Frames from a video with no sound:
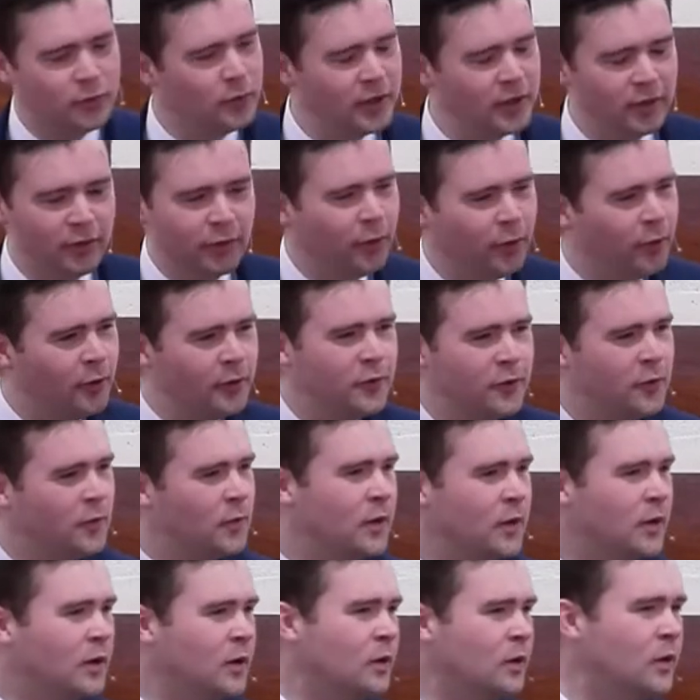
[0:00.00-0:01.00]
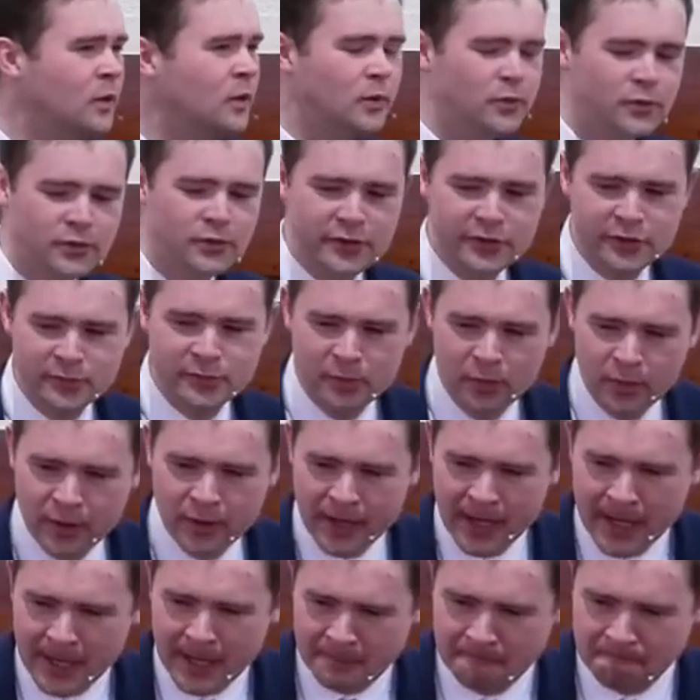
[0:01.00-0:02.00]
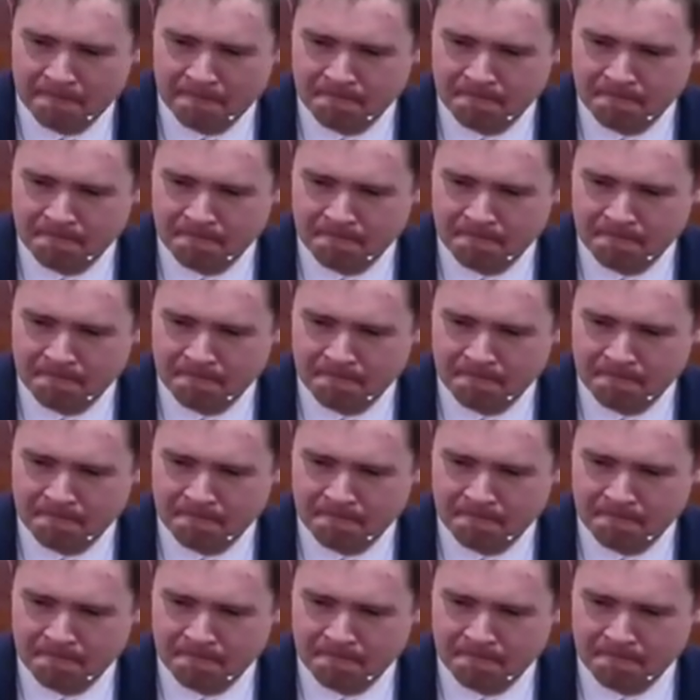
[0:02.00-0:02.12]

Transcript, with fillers: we draw to a close this morning,